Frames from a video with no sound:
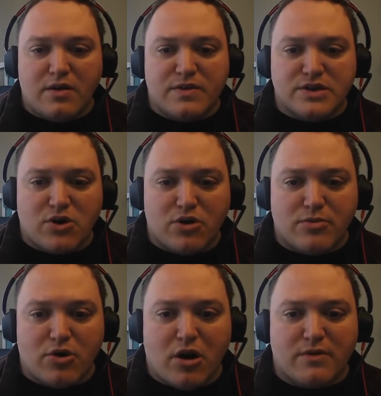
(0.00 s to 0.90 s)
This
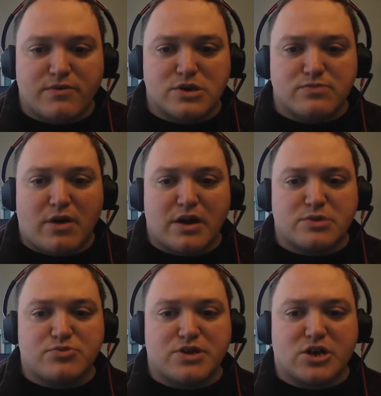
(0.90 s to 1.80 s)
armor offers
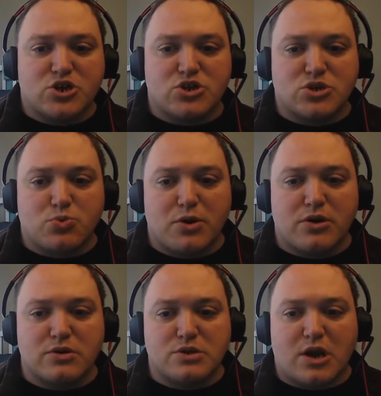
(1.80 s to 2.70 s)
modest protection to the
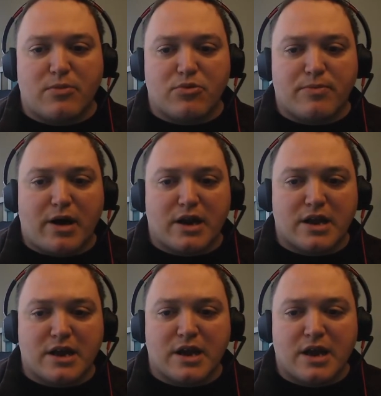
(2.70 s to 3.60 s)
wearer's upper body